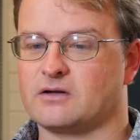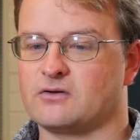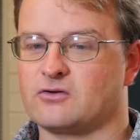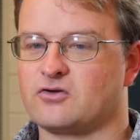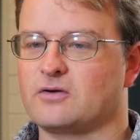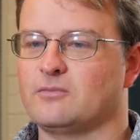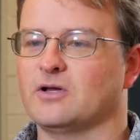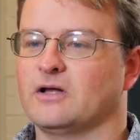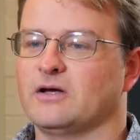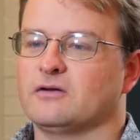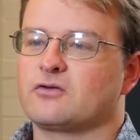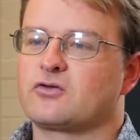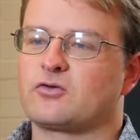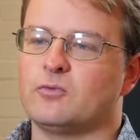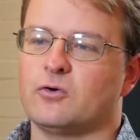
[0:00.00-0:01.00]
can
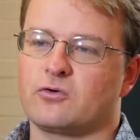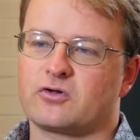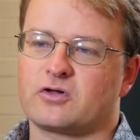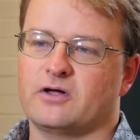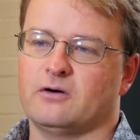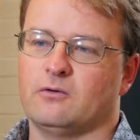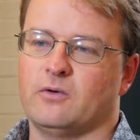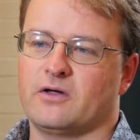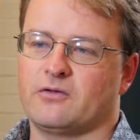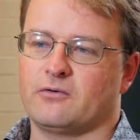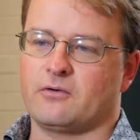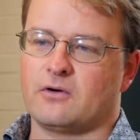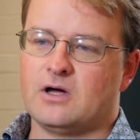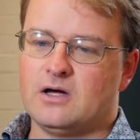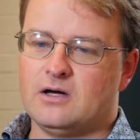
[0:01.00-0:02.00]
simulate small-scale
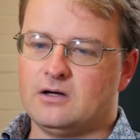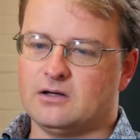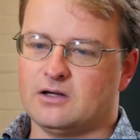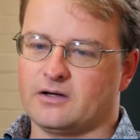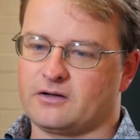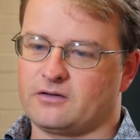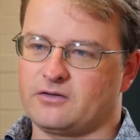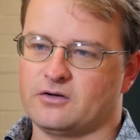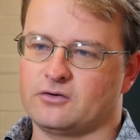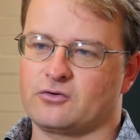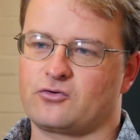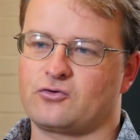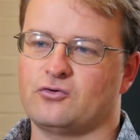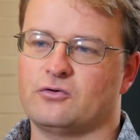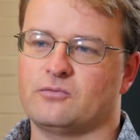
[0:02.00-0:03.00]
weather, like
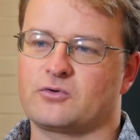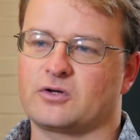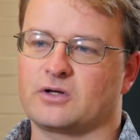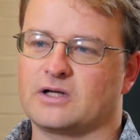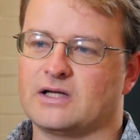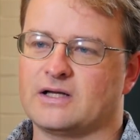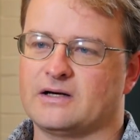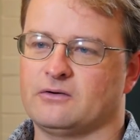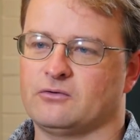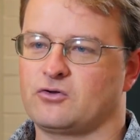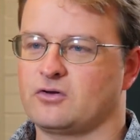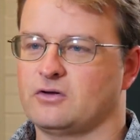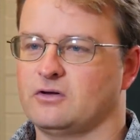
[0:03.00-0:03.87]
thunderstorms and clouds.